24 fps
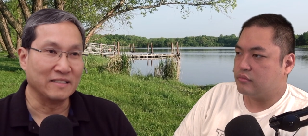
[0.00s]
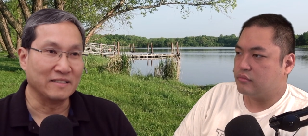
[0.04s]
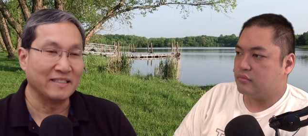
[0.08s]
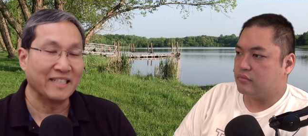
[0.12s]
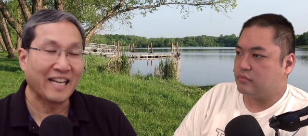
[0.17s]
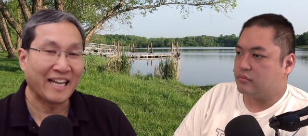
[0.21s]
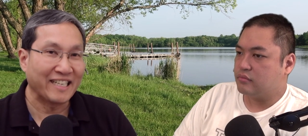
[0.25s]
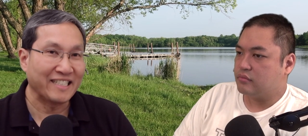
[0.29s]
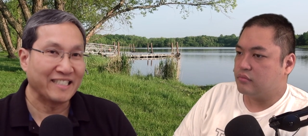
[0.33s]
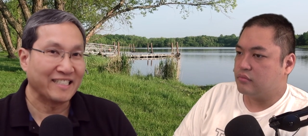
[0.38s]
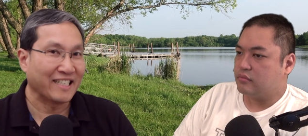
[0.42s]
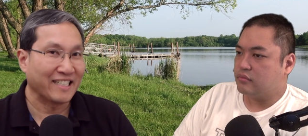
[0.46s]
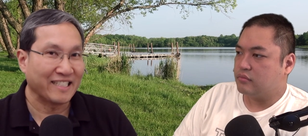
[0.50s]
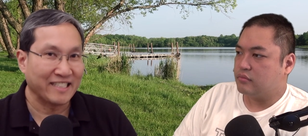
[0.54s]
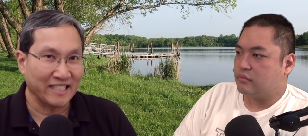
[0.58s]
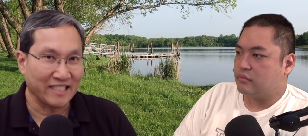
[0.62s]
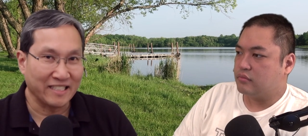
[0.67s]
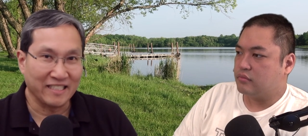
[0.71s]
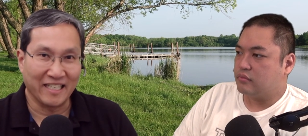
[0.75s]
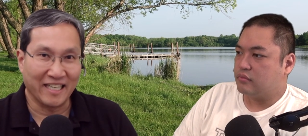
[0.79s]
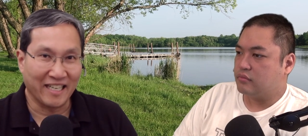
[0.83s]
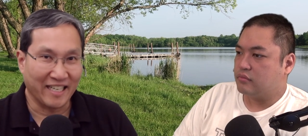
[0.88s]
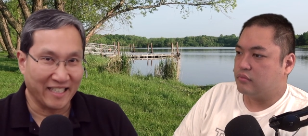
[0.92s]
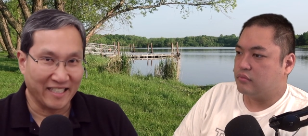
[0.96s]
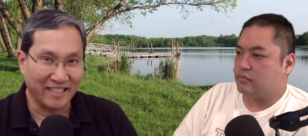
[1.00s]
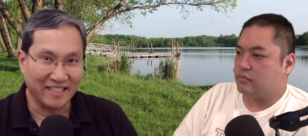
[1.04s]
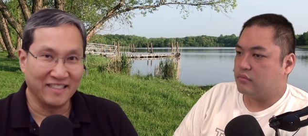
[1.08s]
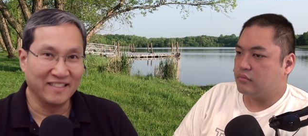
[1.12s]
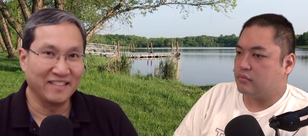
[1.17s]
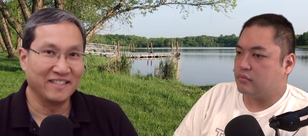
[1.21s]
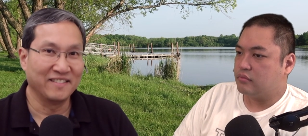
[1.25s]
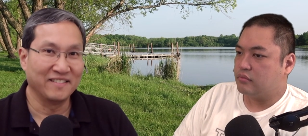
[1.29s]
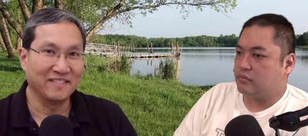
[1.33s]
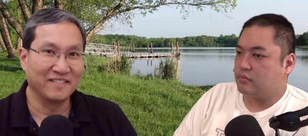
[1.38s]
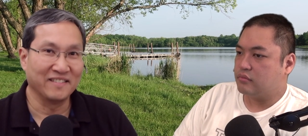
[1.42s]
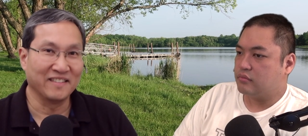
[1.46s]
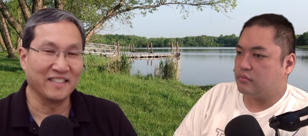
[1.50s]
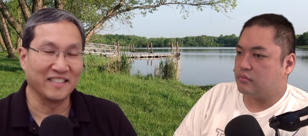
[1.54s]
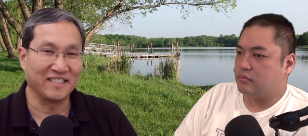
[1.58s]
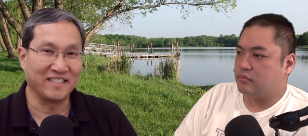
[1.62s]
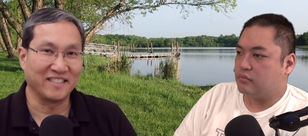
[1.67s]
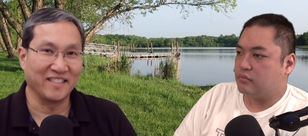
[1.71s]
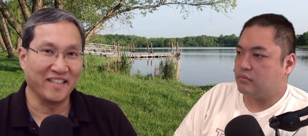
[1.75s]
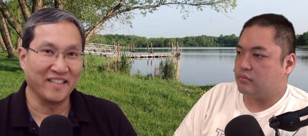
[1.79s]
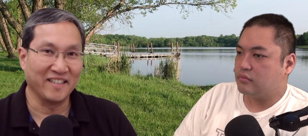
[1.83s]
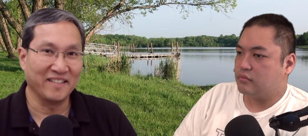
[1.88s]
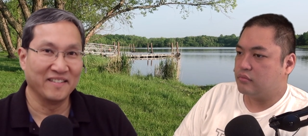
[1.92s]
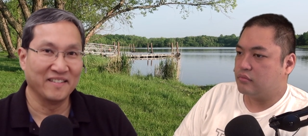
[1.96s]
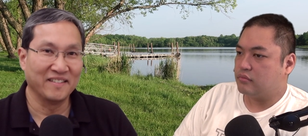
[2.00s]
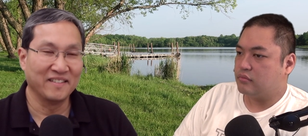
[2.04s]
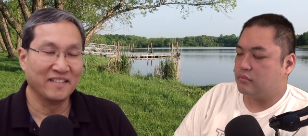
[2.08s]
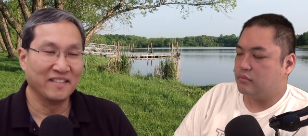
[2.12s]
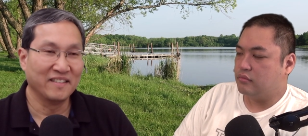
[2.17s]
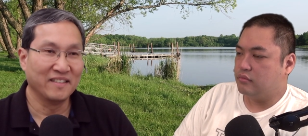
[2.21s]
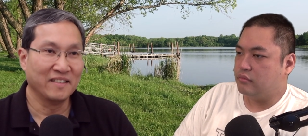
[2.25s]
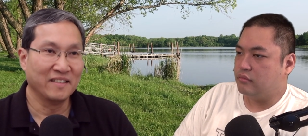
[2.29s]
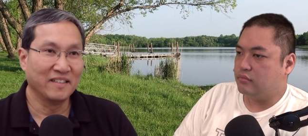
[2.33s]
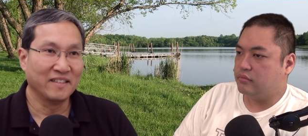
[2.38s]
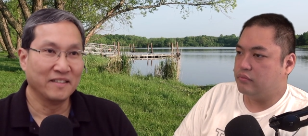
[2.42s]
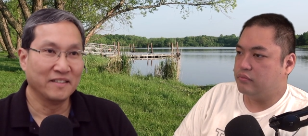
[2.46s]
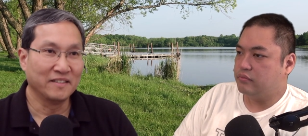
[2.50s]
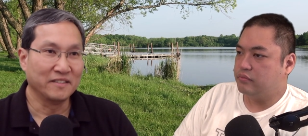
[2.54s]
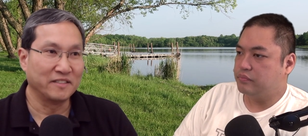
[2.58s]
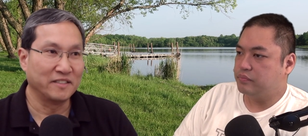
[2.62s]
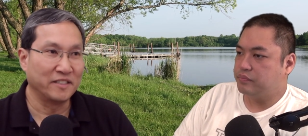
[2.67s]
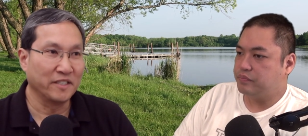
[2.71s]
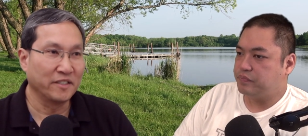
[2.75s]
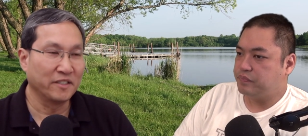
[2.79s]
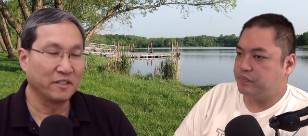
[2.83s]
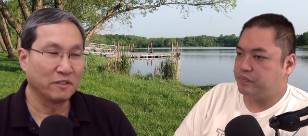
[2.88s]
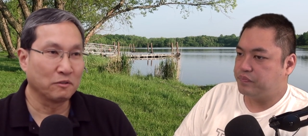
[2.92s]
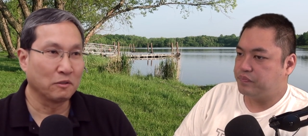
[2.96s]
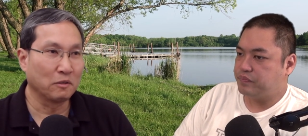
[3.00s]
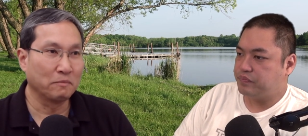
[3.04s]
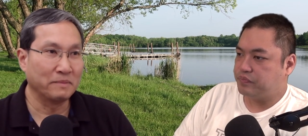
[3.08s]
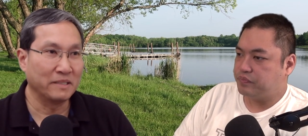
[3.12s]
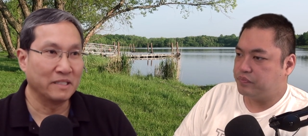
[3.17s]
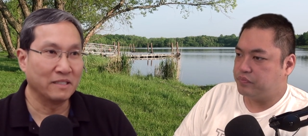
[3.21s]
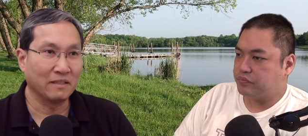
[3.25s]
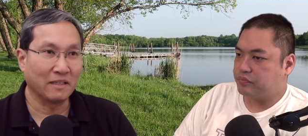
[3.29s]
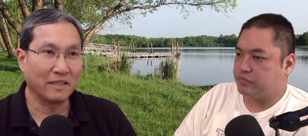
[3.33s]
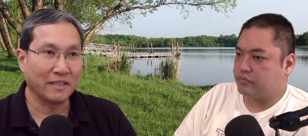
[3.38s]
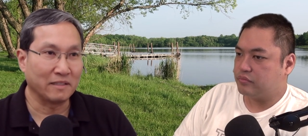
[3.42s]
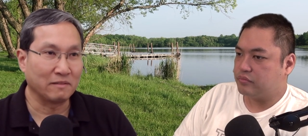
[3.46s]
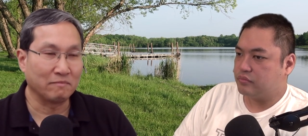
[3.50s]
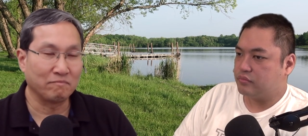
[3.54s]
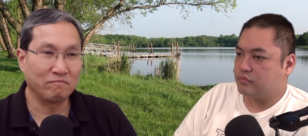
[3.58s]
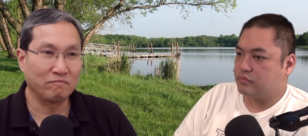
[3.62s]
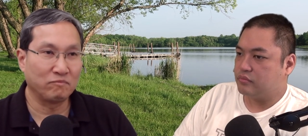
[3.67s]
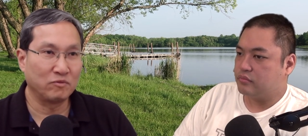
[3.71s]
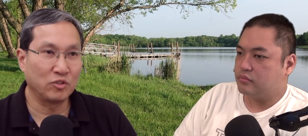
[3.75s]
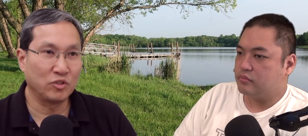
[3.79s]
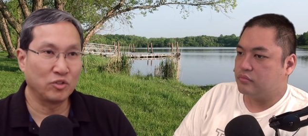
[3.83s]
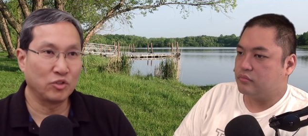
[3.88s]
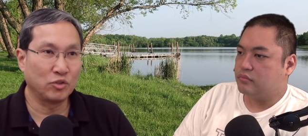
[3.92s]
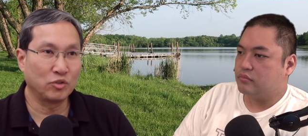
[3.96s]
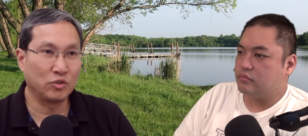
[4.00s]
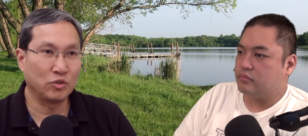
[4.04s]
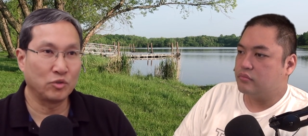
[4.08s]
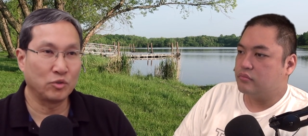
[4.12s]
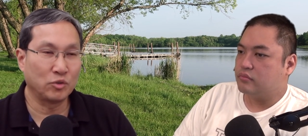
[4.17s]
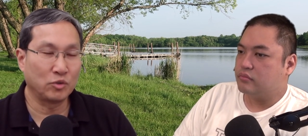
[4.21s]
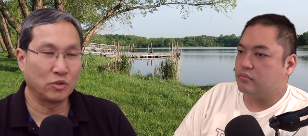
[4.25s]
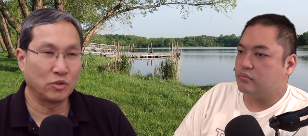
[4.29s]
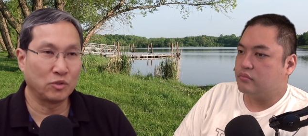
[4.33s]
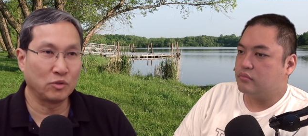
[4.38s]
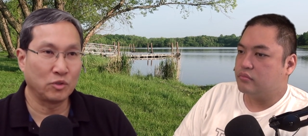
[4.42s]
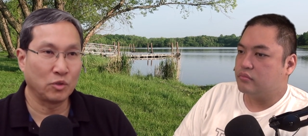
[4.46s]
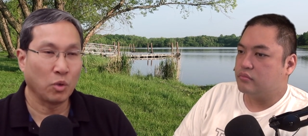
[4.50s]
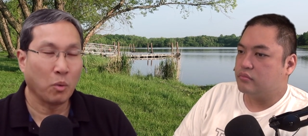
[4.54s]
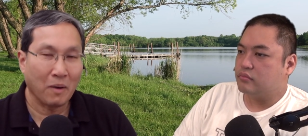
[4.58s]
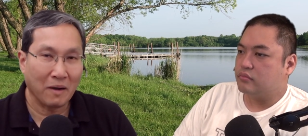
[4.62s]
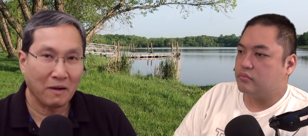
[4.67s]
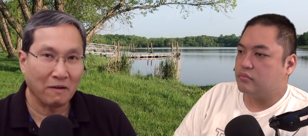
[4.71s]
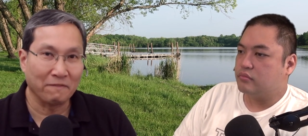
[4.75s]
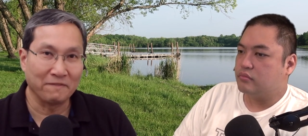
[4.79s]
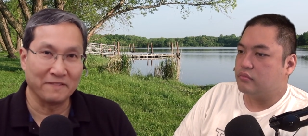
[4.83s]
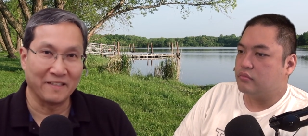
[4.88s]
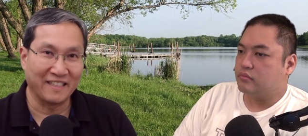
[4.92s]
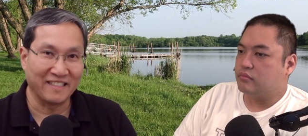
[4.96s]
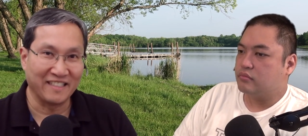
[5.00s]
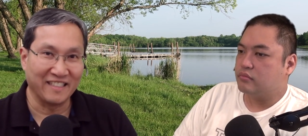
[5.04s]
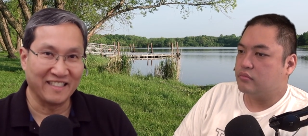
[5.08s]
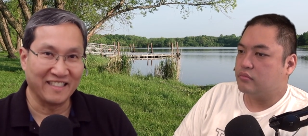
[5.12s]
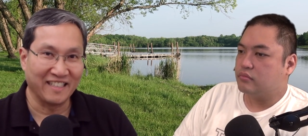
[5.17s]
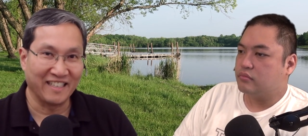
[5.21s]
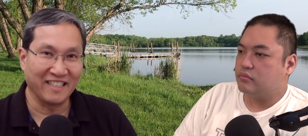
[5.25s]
Speaker 1: nine ninety nine, let's say mm-hmm. dinner will be like twelve ninety